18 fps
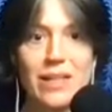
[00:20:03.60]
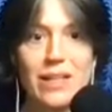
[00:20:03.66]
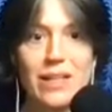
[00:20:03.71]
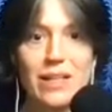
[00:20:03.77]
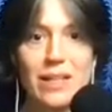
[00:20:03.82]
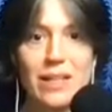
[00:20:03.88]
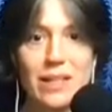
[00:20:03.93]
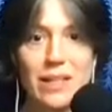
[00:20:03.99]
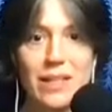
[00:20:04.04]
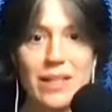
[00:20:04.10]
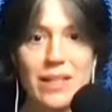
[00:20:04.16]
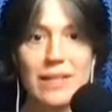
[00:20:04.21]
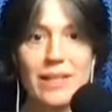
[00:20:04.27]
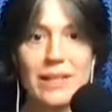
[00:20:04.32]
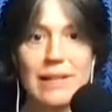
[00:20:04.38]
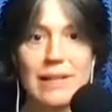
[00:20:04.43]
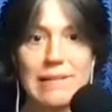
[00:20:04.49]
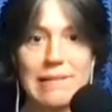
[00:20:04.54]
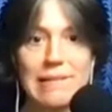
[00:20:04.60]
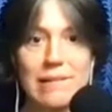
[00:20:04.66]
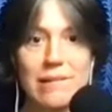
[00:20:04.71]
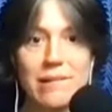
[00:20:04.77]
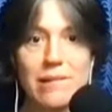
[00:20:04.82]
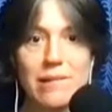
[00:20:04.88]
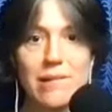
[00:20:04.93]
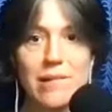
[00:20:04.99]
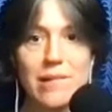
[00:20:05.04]

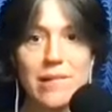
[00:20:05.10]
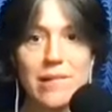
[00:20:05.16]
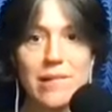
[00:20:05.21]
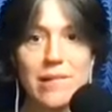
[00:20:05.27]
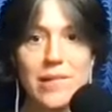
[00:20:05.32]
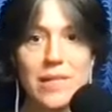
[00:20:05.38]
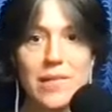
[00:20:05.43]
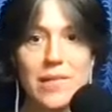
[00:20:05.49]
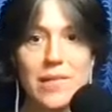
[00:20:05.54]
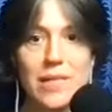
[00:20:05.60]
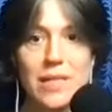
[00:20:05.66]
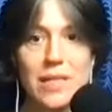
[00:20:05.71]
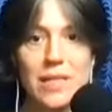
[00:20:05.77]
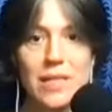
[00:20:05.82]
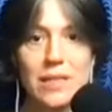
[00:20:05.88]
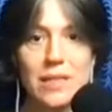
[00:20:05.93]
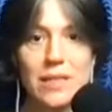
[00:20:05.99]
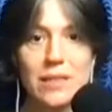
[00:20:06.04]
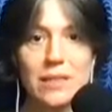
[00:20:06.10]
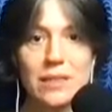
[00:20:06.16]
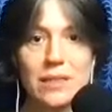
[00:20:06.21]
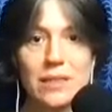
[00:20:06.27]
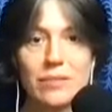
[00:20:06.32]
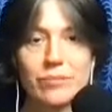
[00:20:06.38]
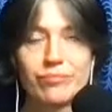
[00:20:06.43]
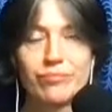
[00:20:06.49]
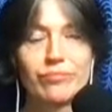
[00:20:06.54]

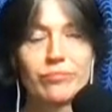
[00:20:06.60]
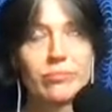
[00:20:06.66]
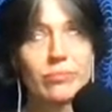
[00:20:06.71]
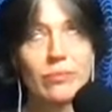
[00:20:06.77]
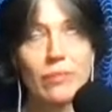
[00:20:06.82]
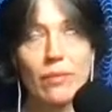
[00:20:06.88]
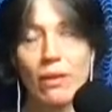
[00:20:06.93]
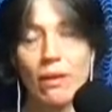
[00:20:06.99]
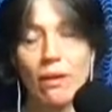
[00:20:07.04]
[no speech]